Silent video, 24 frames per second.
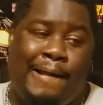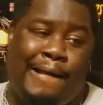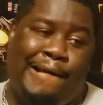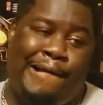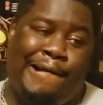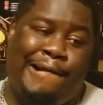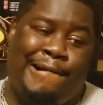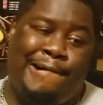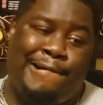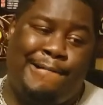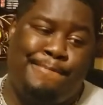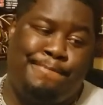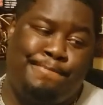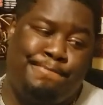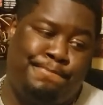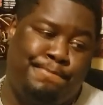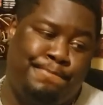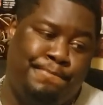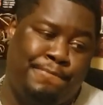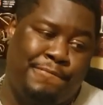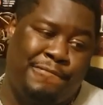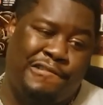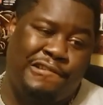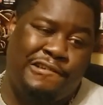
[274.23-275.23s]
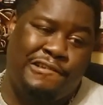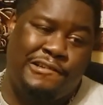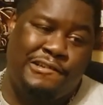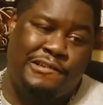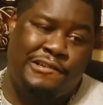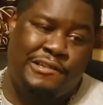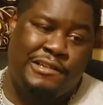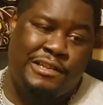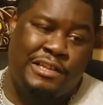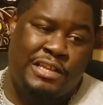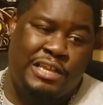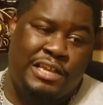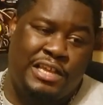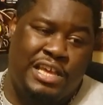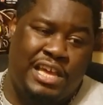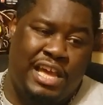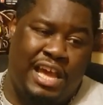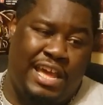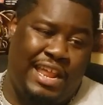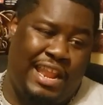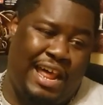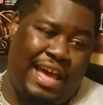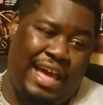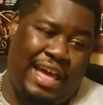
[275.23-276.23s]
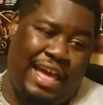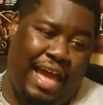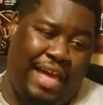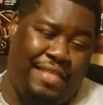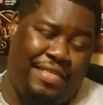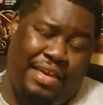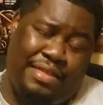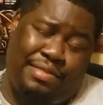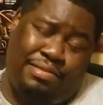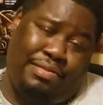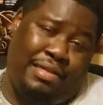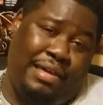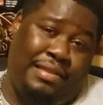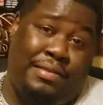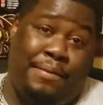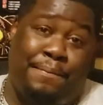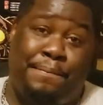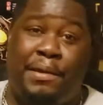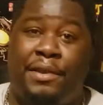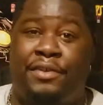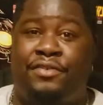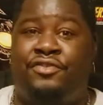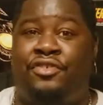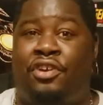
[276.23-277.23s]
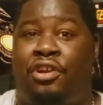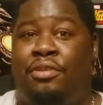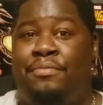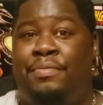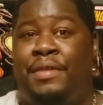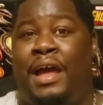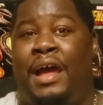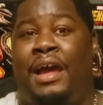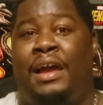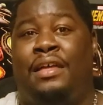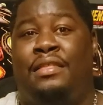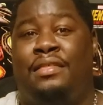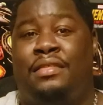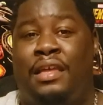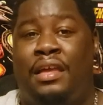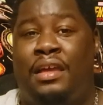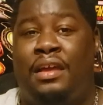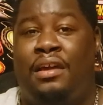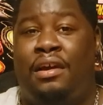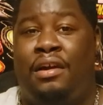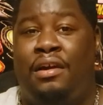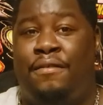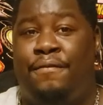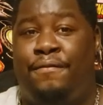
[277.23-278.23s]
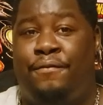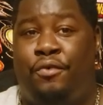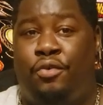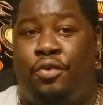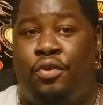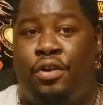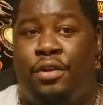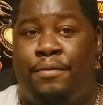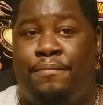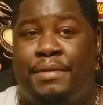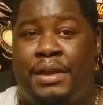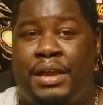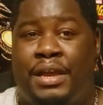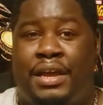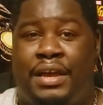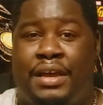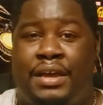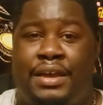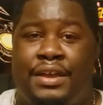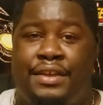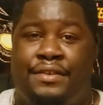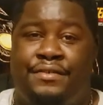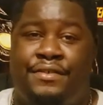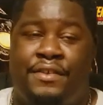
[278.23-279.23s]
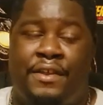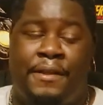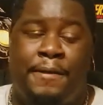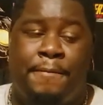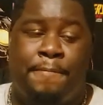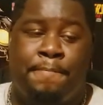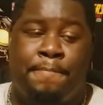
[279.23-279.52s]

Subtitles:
And that's like the best term that I could think of for it, because